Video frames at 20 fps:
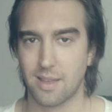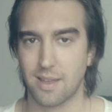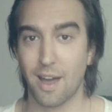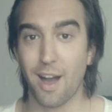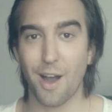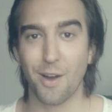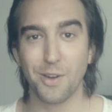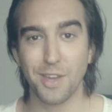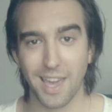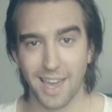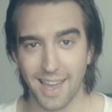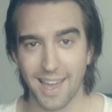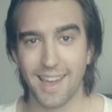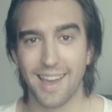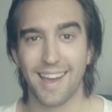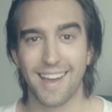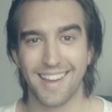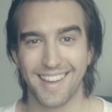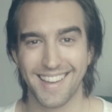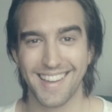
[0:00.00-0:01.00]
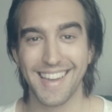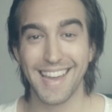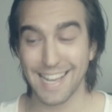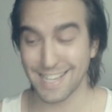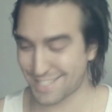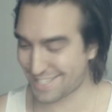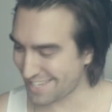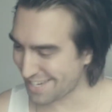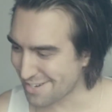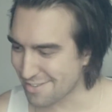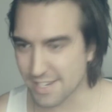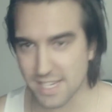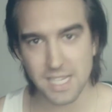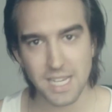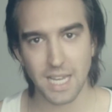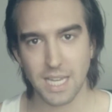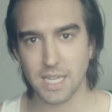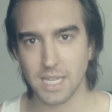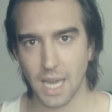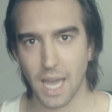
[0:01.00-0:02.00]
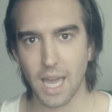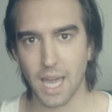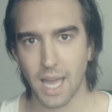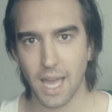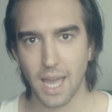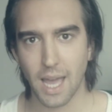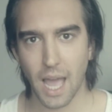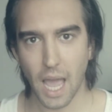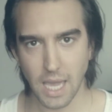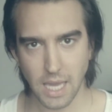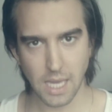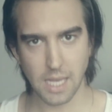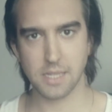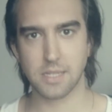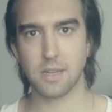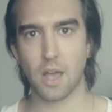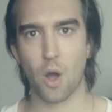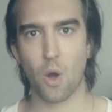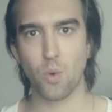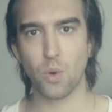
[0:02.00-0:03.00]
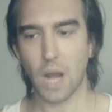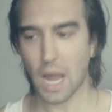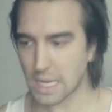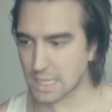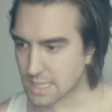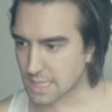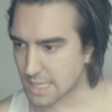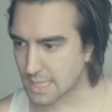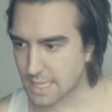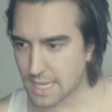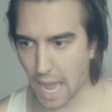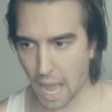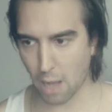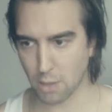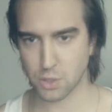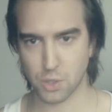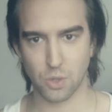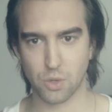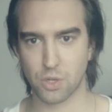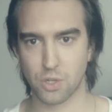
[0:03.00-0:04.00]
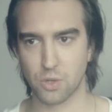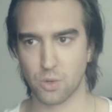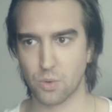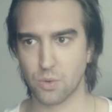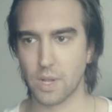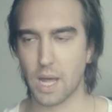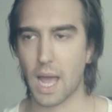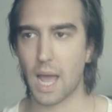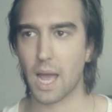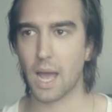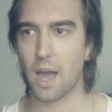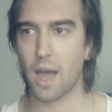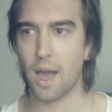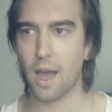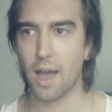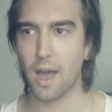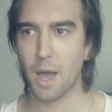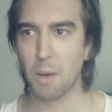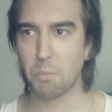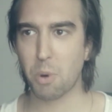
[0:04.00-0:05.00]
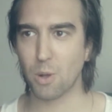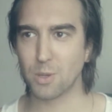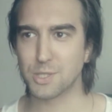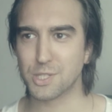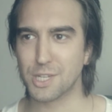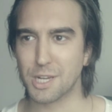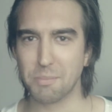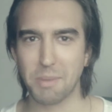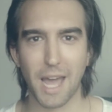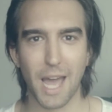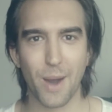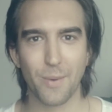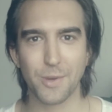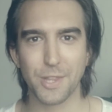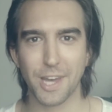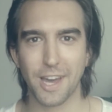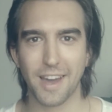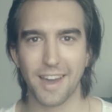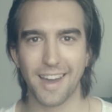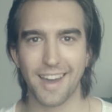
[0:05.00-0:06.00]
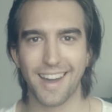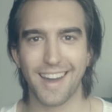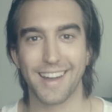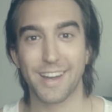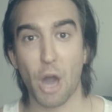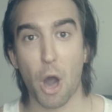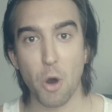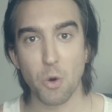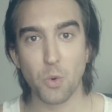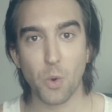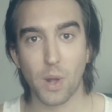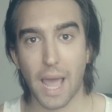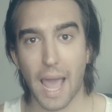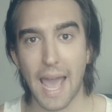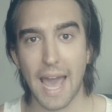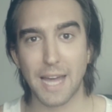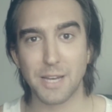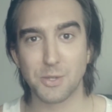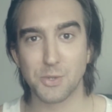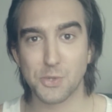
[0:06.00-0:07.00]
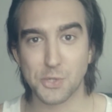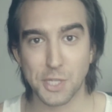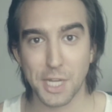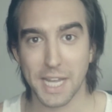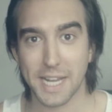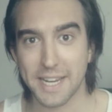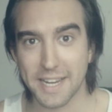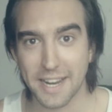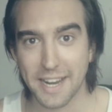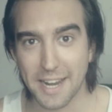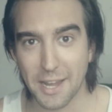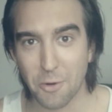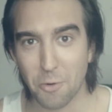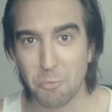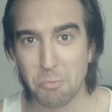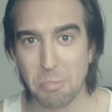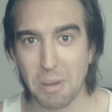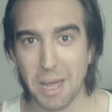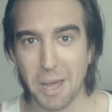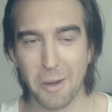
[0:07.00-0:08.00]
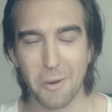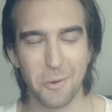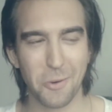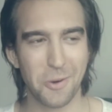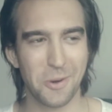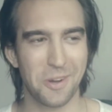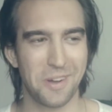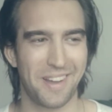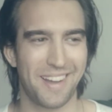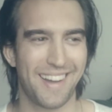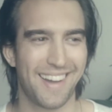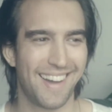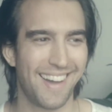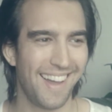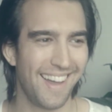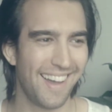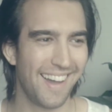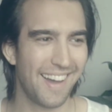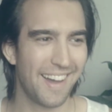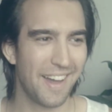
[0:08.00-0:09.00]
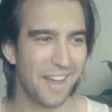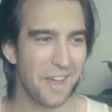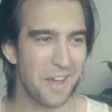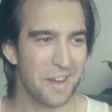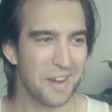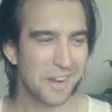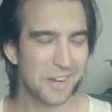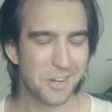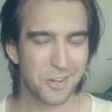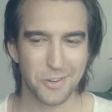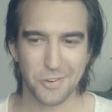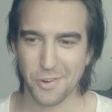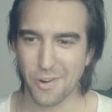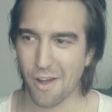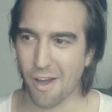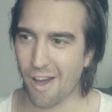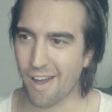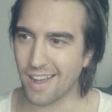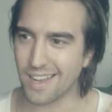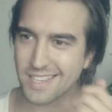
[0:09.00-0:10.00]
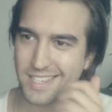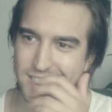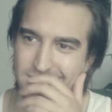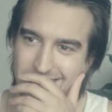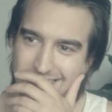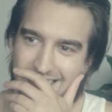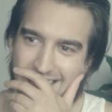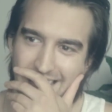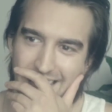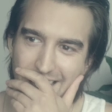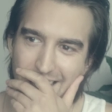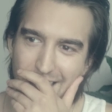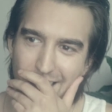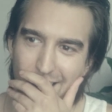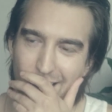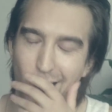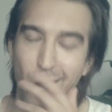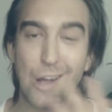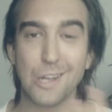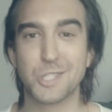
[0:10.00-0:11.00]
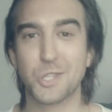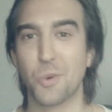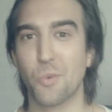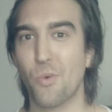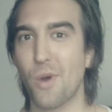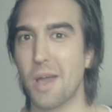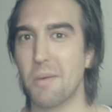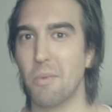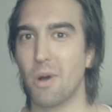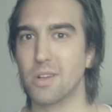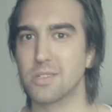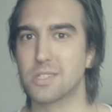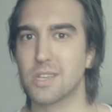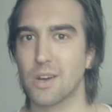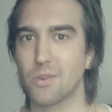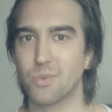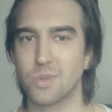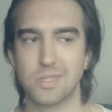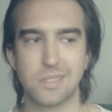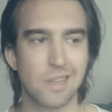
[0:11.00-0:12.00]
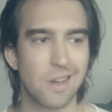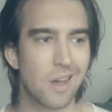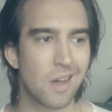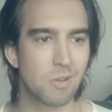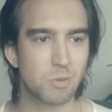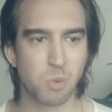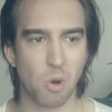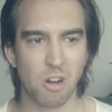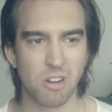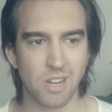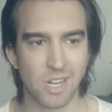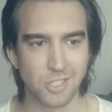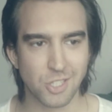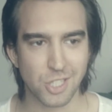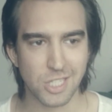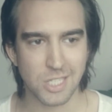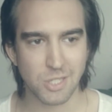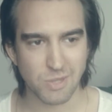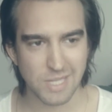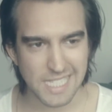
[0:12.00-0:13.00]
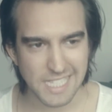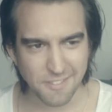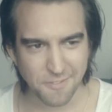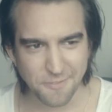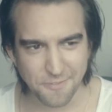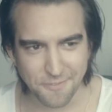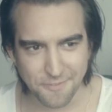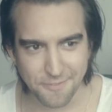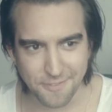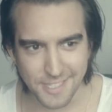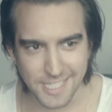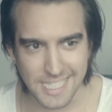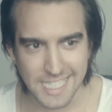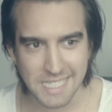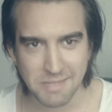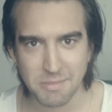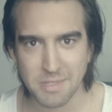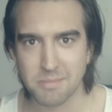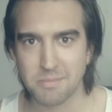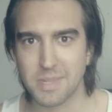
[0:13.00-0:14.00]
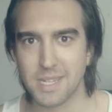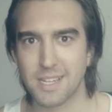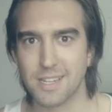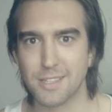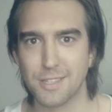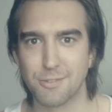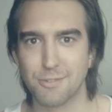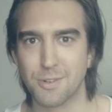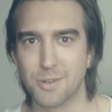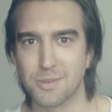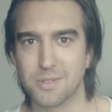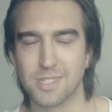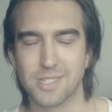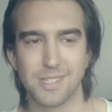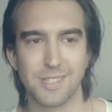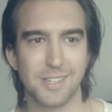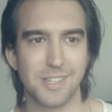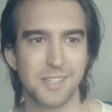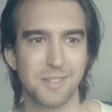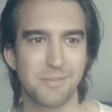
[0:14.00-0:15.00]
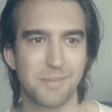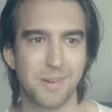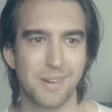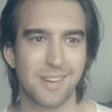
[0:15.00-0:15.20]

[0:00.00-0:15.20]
Oh yeah, seriously, yeah. 8 years old, lacy cassock and all that, poncing about with a gold candlestick and a little bell. Christ, I used to wet myself with nerves when I jingled that flaming bell at the wrong time.